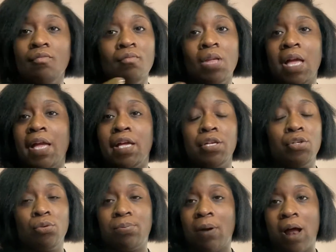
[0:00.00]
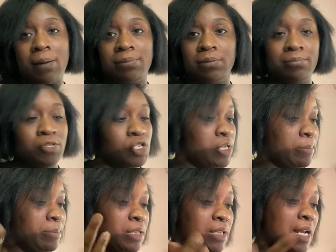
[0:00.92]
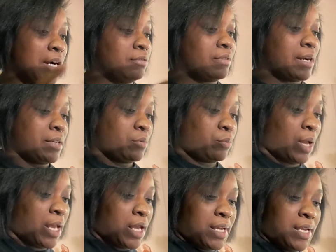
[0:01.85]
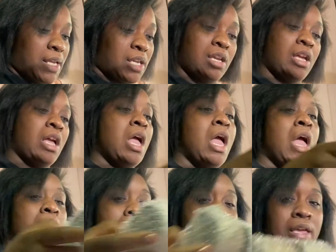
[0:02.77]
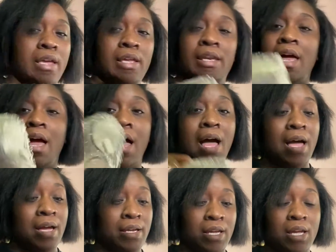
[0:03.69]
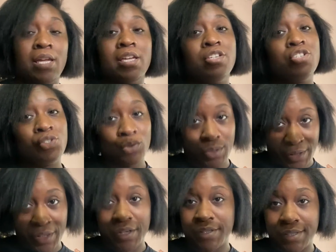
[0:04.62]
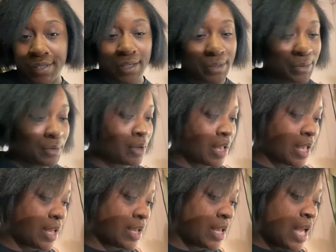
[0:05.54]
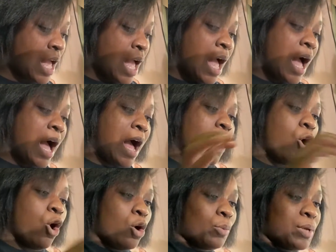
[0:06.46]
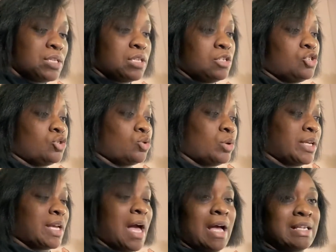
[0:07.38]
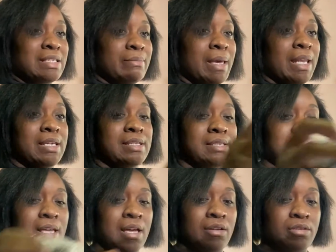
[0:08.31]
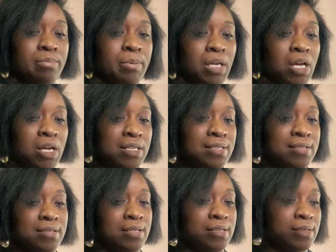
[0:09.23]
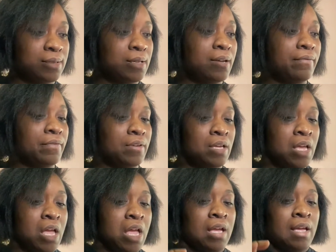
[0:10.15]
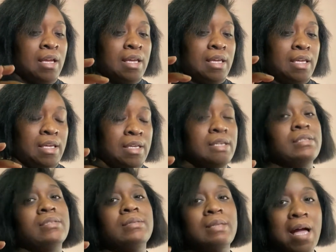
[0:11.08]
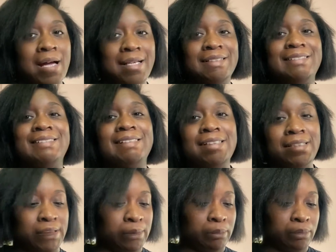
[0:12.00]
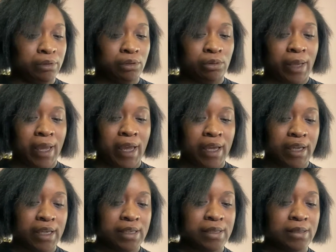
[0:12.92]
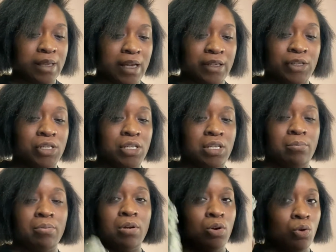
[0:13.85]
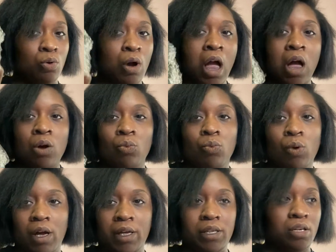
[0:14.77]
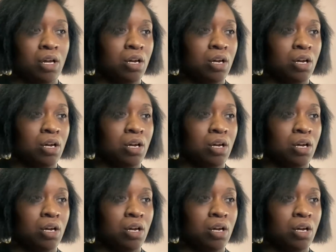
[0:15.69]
had no problem shipping it out right away. And I enjoyed their sale, okay? I always enjoy cosmetic sales because this stuff is not cheap, okay? It's not cheap. One